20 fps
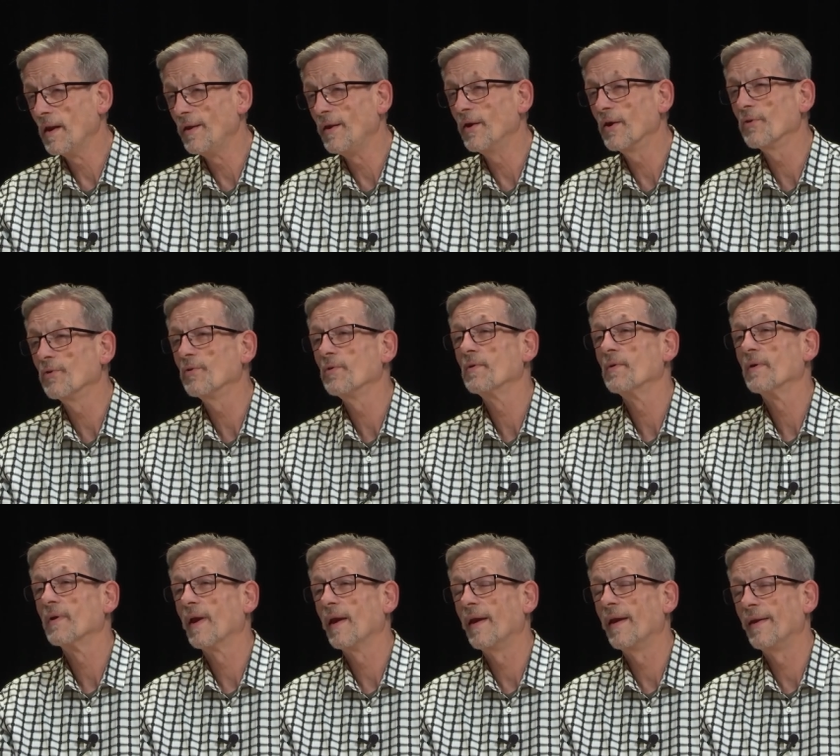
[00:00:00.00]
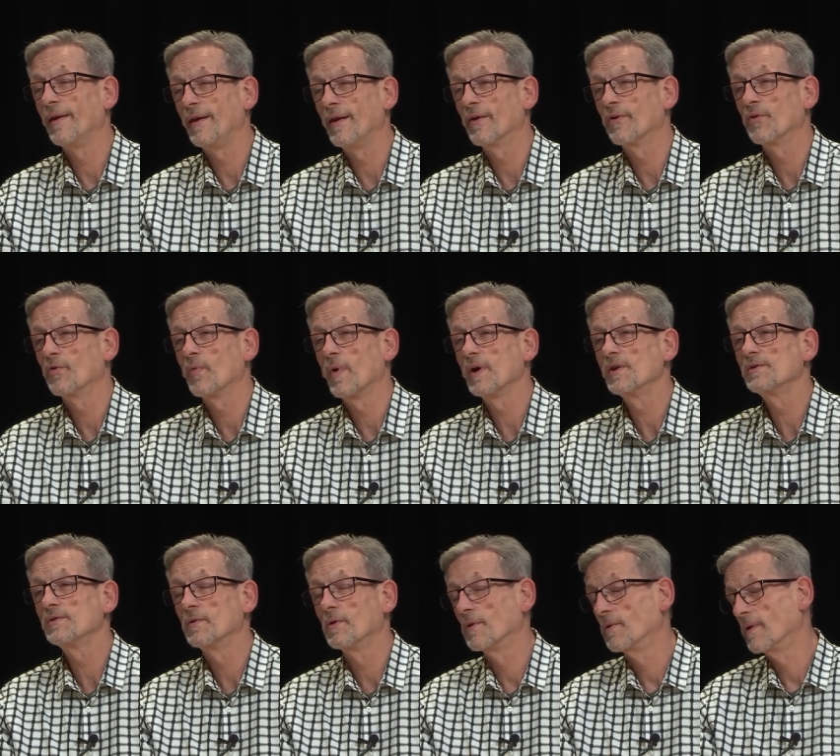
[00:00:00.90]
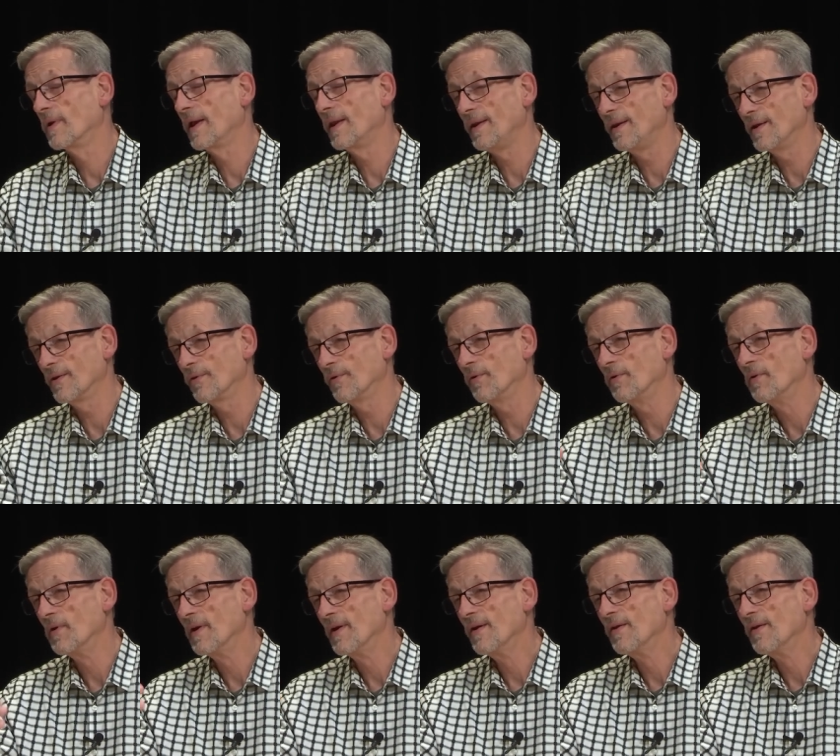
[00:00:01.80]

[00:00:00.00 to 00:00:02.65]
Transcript: any other any other questions or any other